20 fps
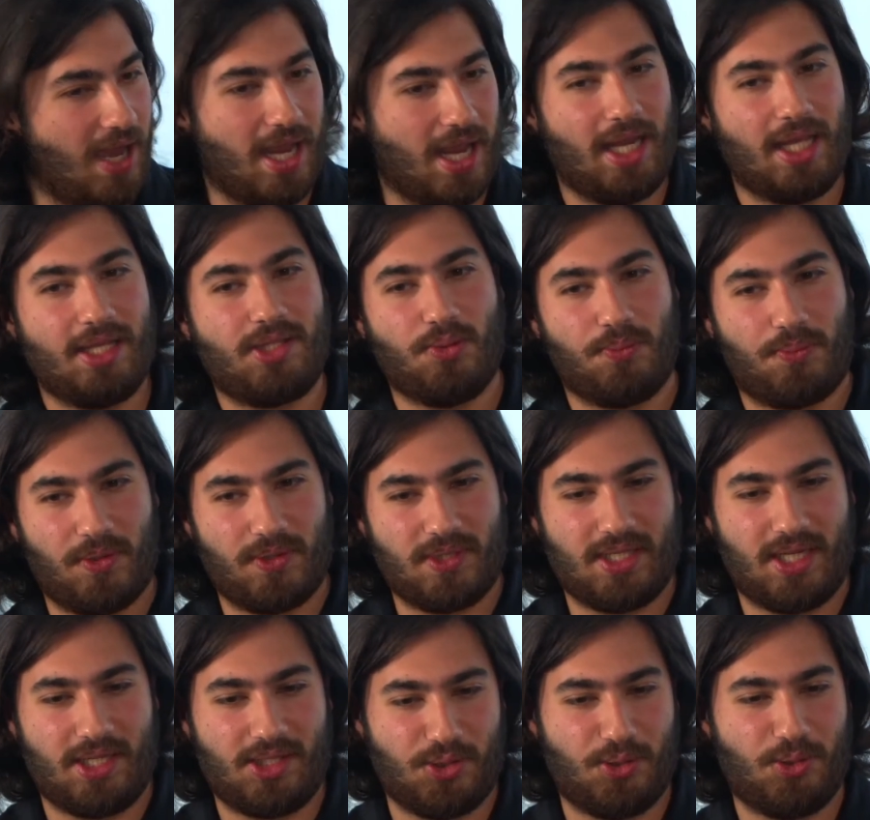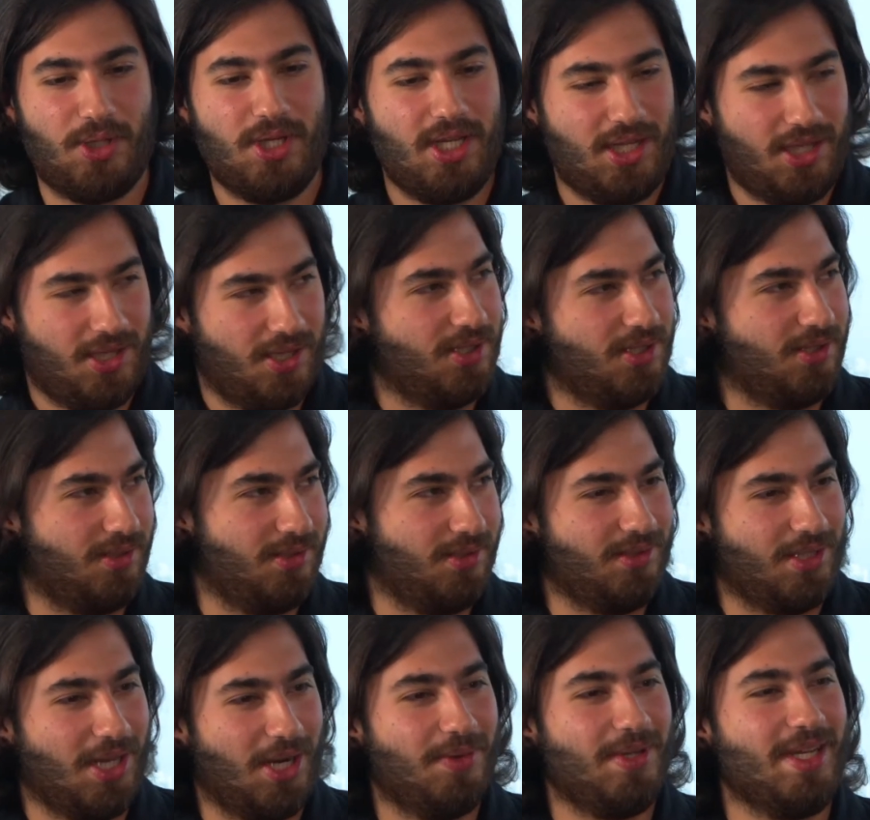I like to impersonate. So
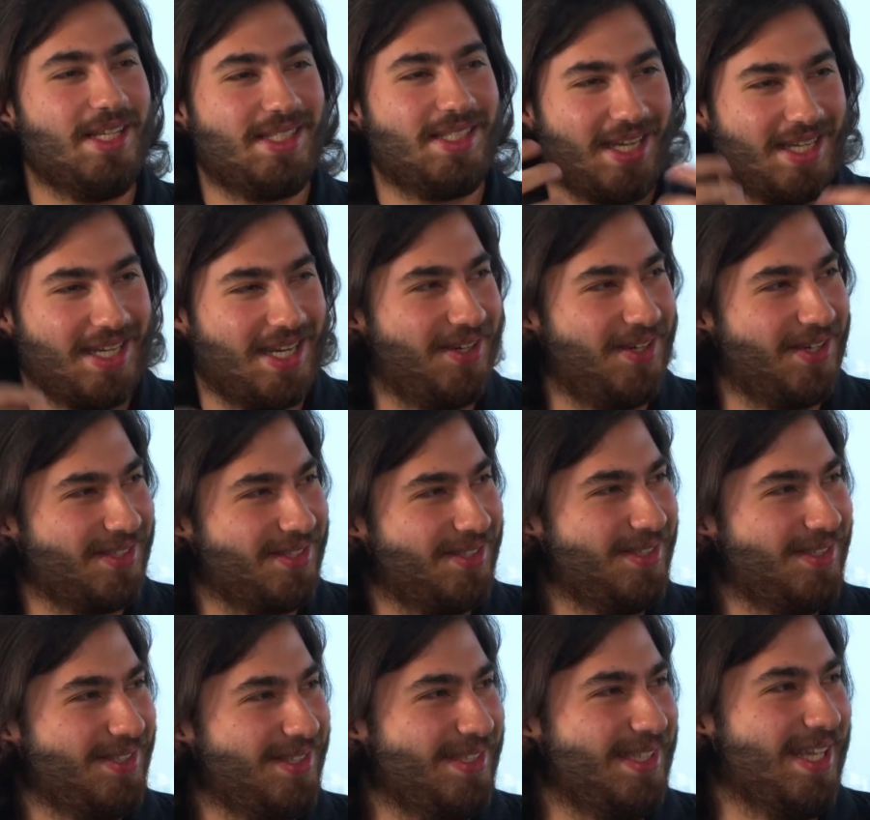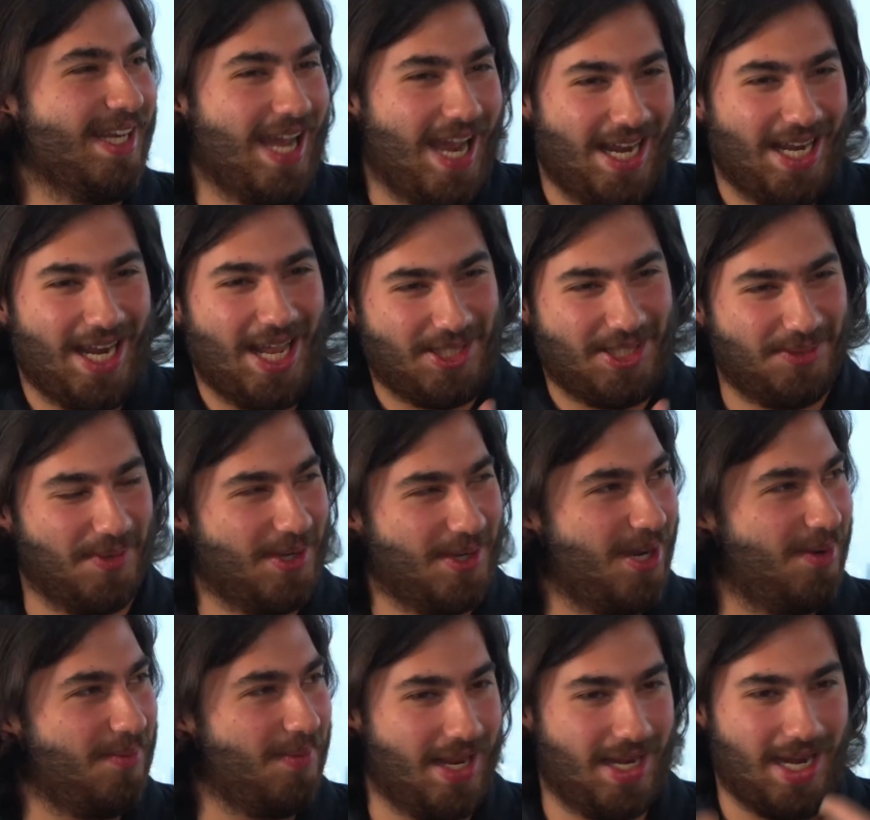Darwin is a character that I like to
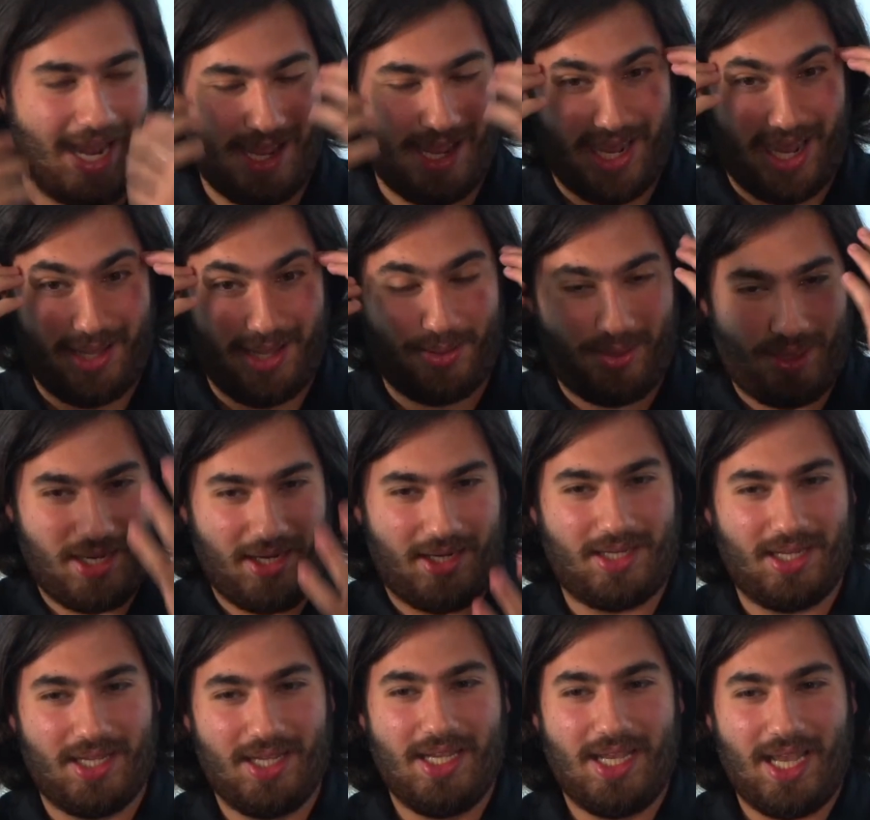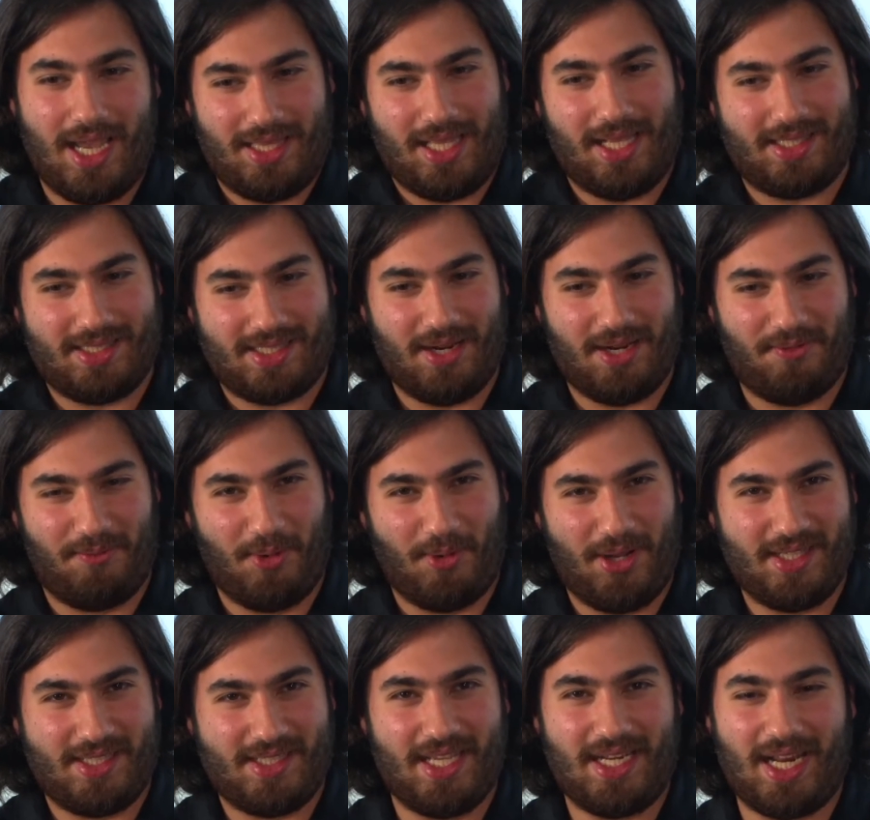become. I think in that side of
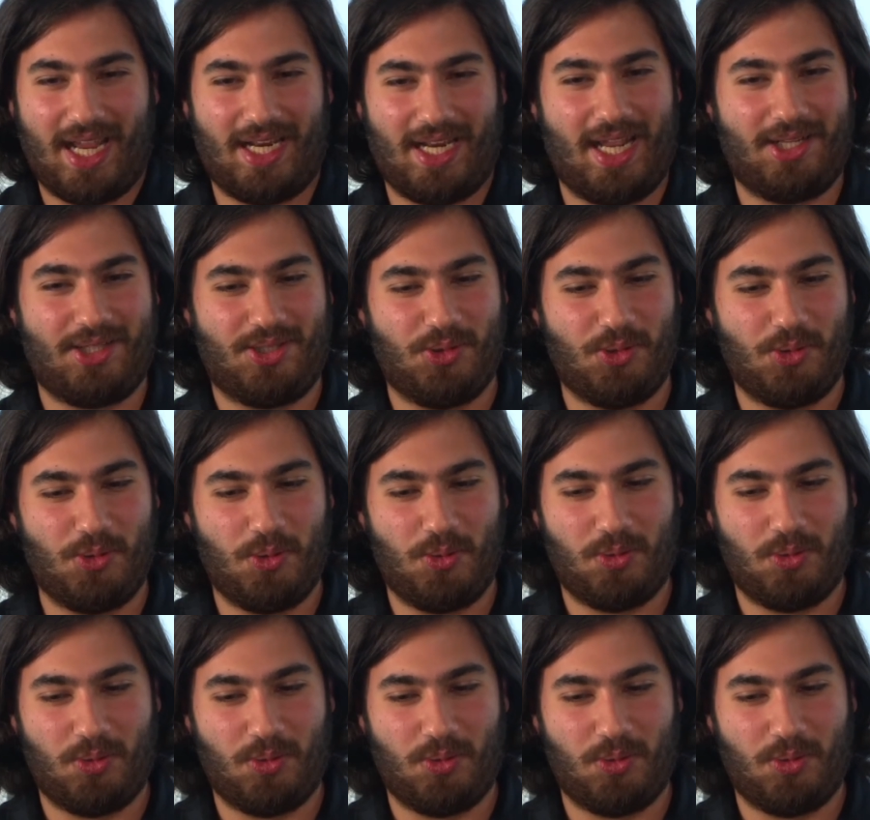mindset, I like to